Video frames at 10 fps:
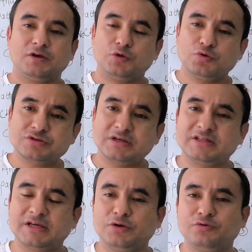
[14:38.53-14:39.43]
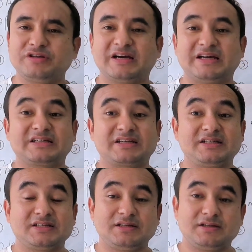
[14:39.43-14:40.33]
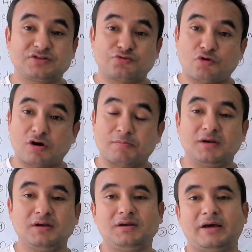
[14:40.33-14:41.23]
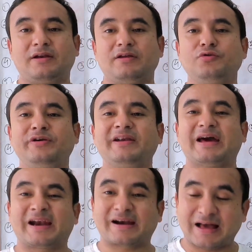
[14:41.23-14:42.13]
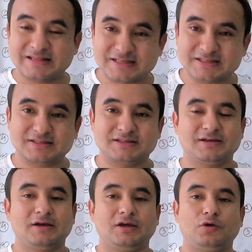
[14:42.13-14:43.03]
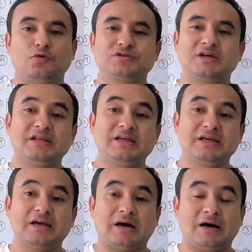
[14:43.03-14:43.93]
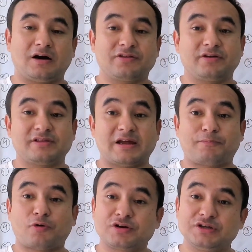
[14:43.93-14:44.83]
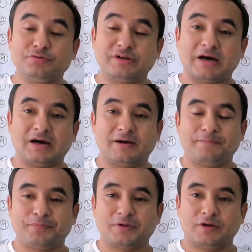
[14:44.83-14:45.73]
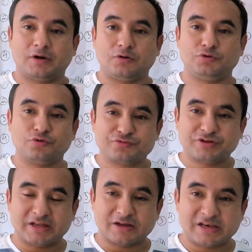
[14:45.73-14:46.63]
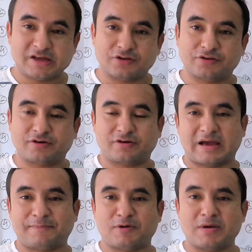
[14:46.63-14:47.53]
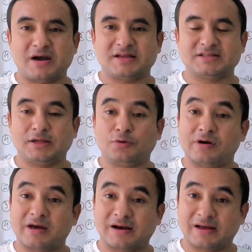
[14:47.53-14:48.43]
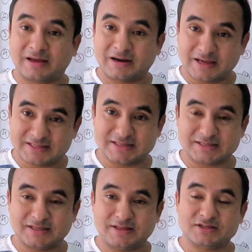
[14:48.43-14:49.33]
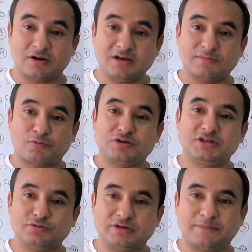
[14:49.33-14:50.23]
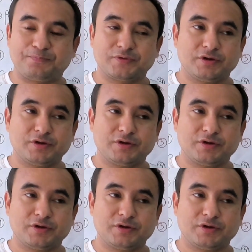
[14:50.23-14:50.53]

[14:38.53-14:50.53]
Usually the urea and creatinine is normal, and urine analysis usually other than proteinuria, we don't see any other abnormalities in urine analysis. There is only the proteinuria.